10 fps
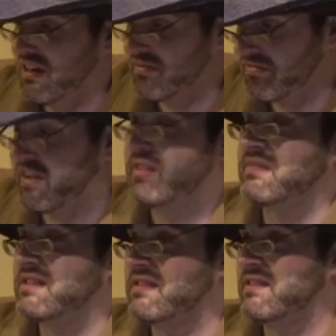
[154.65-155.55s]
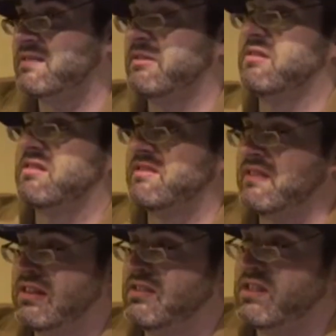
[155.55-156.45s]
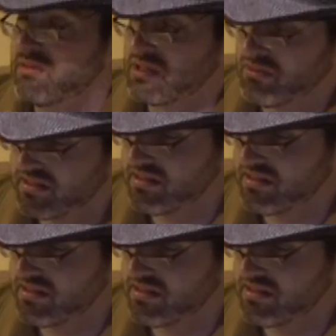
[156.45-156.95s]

famously spoke of how he was once